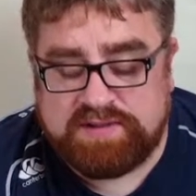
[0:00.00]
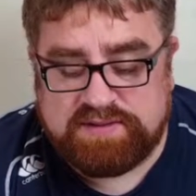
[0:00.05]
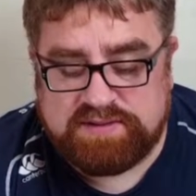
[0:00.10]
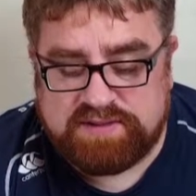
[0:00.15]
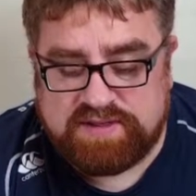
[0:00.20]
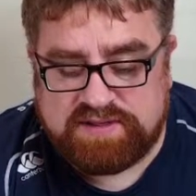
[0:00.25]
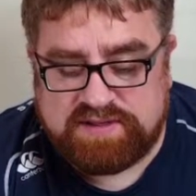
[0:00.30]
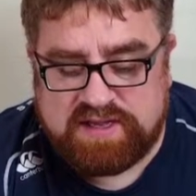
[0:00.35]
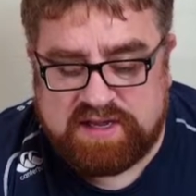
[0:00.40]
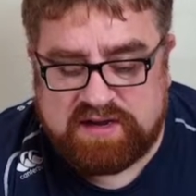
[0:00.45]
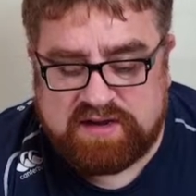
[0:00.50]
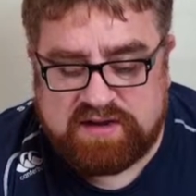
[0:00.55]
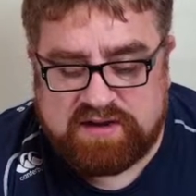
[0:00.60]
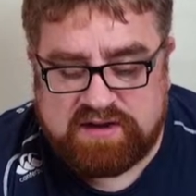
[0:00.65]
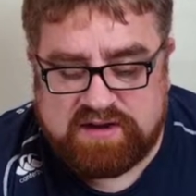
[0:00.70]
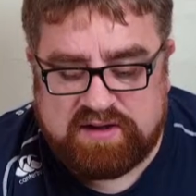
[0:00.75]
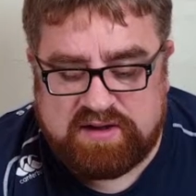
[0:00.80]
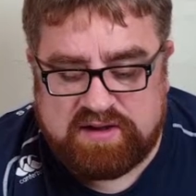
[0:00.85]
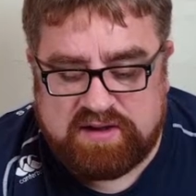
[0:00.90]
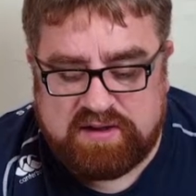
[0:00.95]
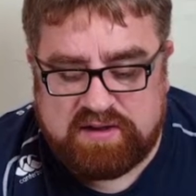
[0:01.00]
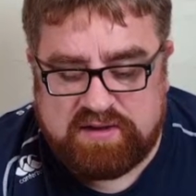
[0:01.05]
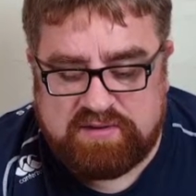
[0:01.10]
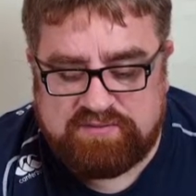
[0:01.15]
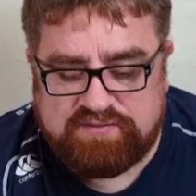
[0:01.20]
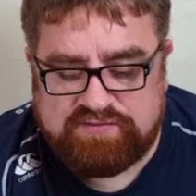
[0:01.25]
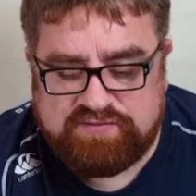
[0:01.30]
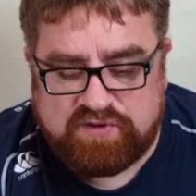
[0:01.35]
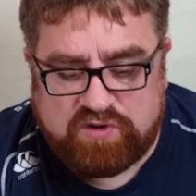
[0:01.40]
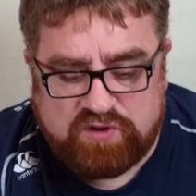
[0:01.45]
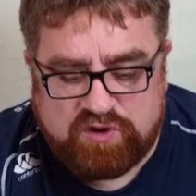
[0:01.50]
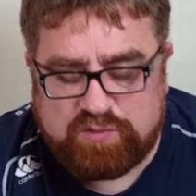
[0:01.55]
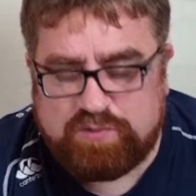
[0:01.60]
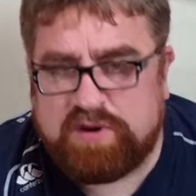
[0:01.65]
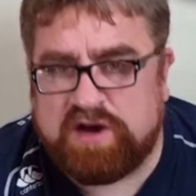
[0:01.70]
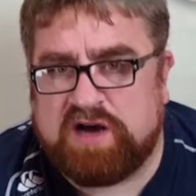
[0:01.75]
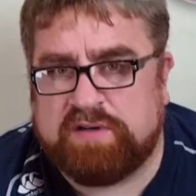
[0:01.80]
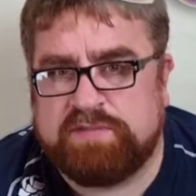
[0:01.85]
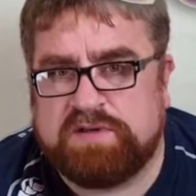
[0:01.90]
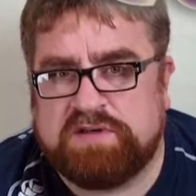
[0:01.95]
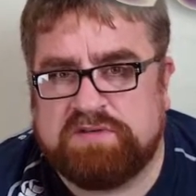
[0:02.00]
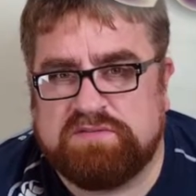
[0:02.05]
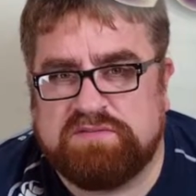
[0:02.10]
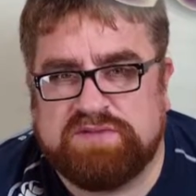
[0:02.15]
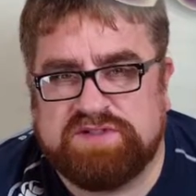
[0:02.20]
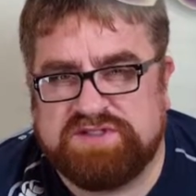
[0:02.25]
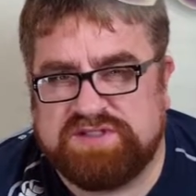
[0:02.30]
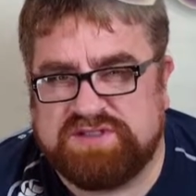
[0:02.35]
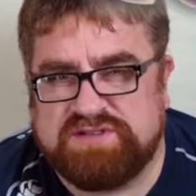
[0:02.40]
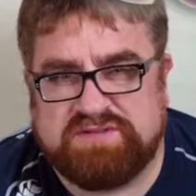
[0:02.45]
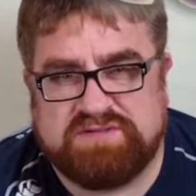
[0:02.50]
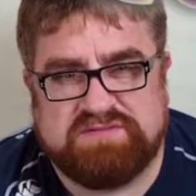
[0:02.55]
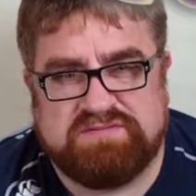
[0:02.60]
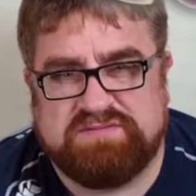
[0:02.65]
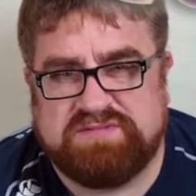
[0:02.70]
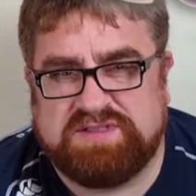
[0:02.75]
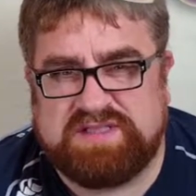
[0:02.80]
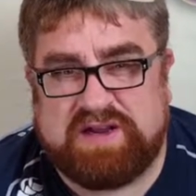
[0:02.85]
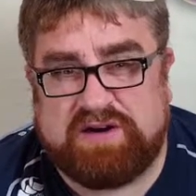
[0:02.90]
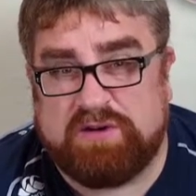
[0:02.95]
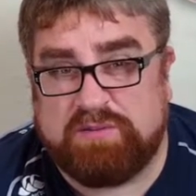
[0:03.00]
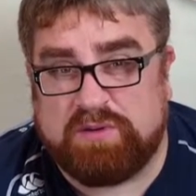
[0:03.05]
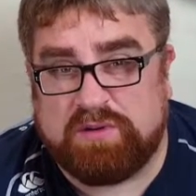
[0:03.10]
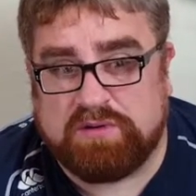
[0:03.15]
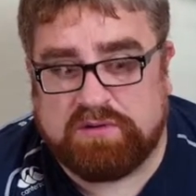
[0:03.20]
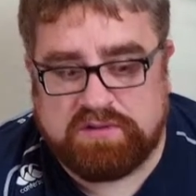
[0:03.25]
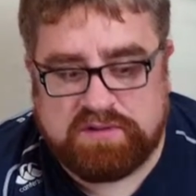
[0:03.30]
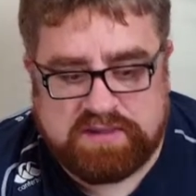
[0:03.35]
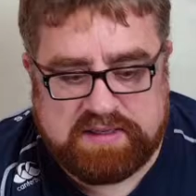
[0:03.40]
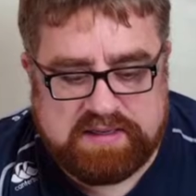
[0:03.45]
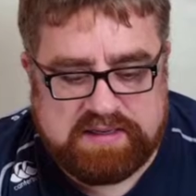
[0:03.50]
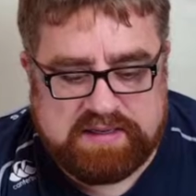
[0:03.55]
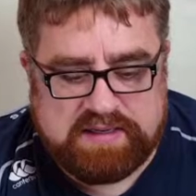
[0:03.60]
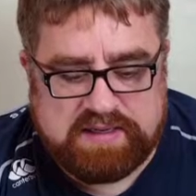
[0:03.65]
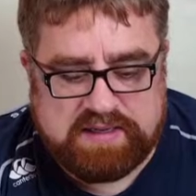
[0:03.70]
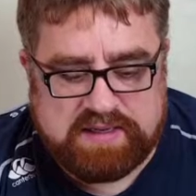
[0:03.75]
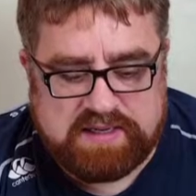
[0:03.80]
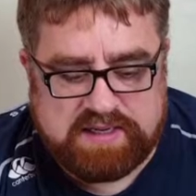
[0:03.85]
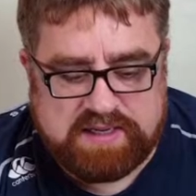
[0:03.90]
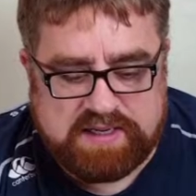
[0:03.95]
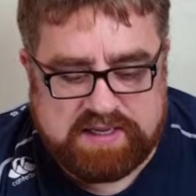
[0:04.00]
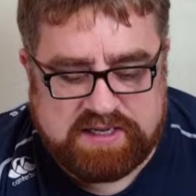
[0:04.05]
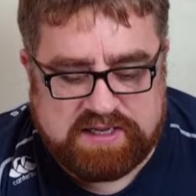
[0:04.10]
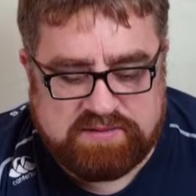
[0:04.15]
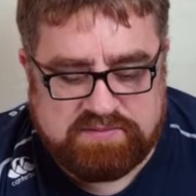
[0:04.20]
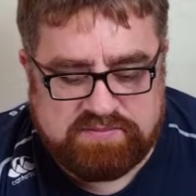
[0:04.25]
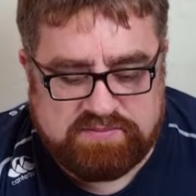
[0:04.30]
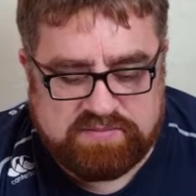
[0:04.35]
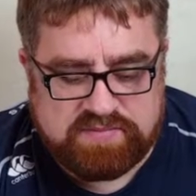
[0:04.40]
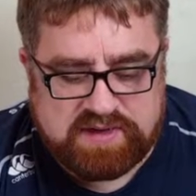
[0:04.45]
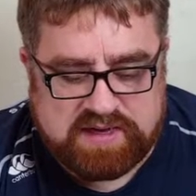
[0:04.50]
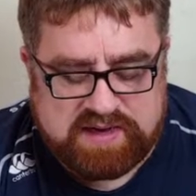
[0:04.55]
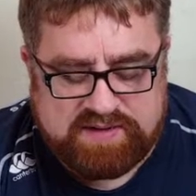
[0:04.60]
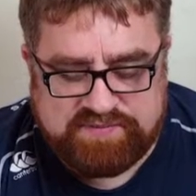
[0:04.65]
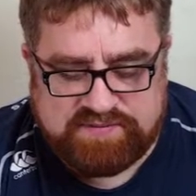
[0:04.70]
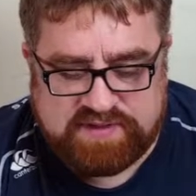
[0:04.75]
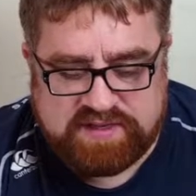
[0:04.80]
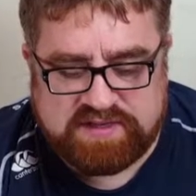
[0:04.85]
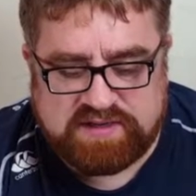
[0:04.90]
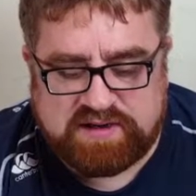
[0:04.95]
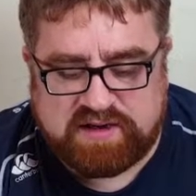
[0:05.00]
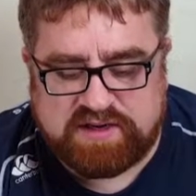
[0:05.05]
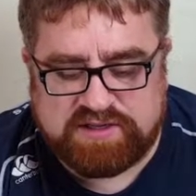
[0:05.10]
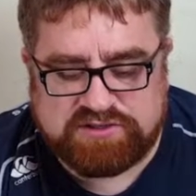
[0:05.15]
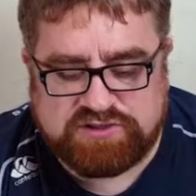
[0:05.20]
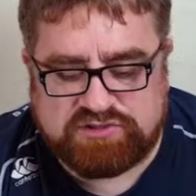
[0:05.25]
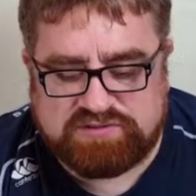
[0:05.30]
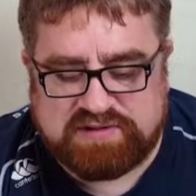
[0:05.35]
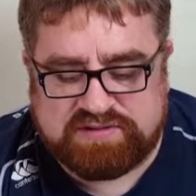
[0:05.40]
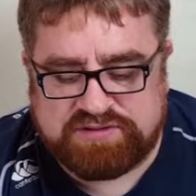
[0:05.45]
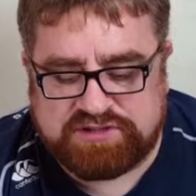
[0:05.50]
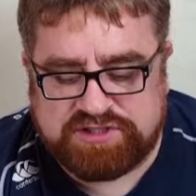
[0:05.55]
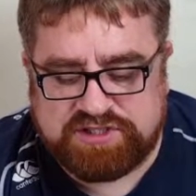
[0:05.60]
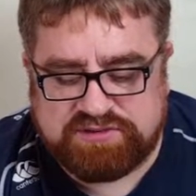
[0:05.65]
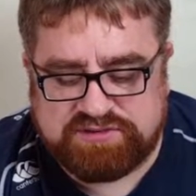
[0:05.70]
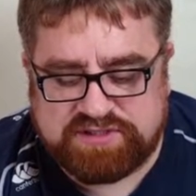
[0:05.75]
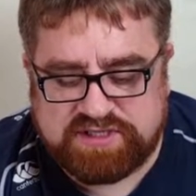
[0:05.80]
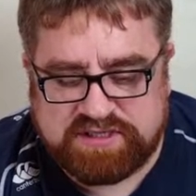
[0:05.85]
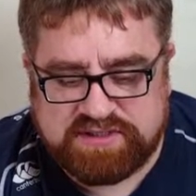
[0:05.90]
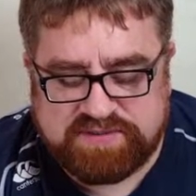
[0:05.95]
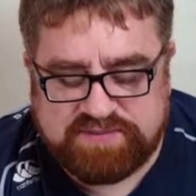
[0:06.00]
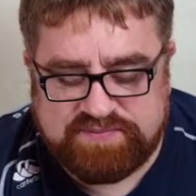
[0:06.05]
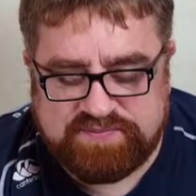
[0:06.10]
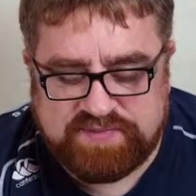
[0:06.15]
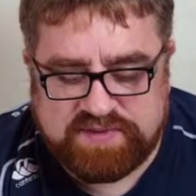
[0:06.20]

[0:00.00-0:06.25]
That they are 4 up armor, which is terrible, and they die to a round of shooting.